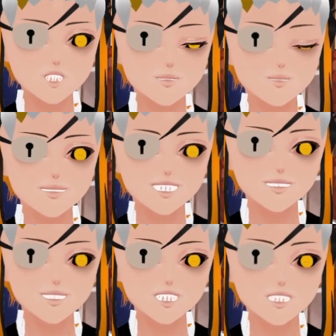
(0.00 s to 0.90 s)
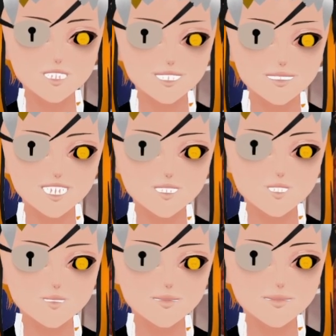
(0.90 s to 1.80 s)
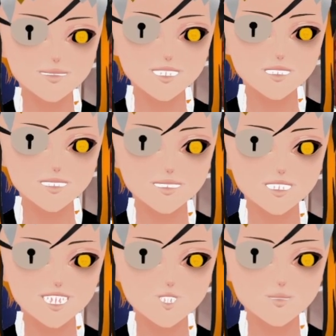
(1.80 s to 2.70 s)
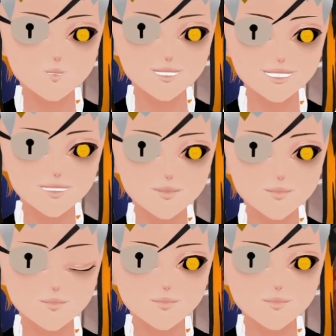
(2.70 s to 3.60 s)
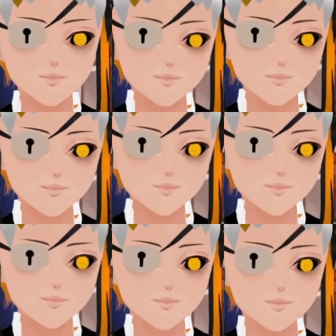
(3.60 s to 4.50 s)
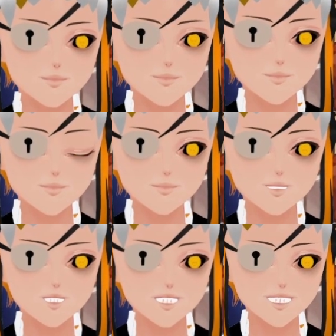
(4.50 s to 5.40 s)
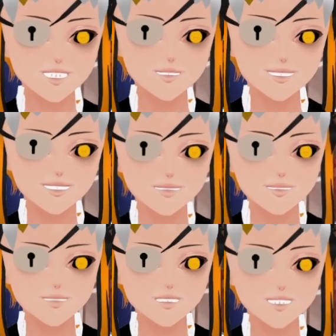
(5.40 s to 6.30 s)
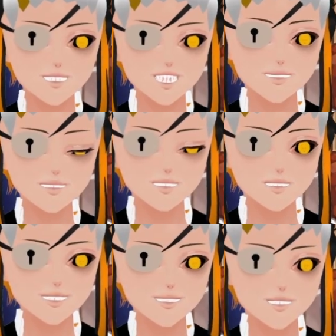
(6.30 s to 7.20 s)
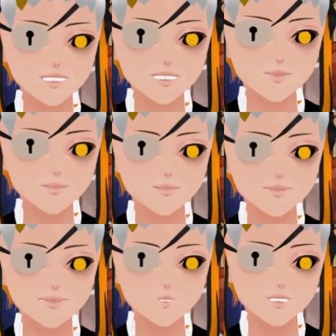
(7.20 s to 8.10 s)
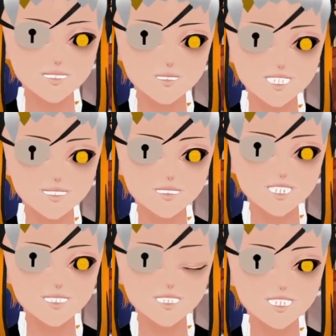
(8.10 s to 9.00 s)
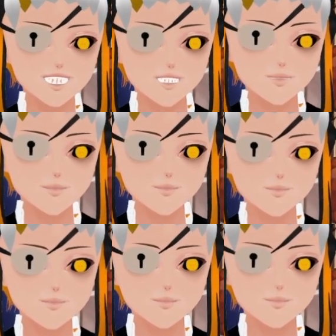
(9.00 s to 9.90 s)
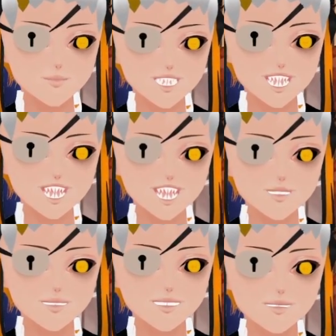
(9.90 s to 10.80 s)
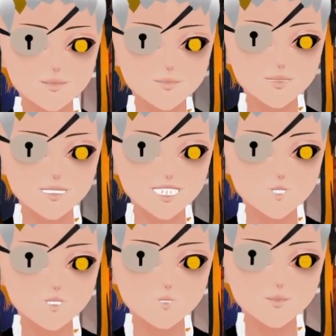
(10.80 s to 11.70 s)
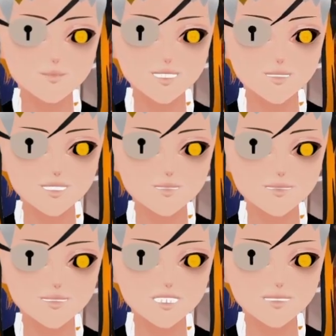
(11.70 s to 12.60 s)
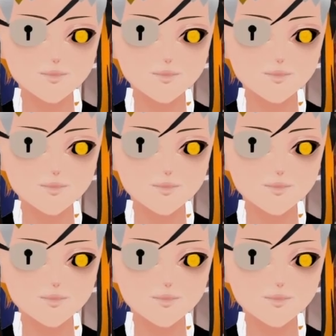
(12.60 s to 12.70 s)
we wouldn't have enough mana to use the Scourge right away. Hmm. Army of the Dead is probably the safer bet here. Sure, it's going to get rid of our pool, but could be really, really useful.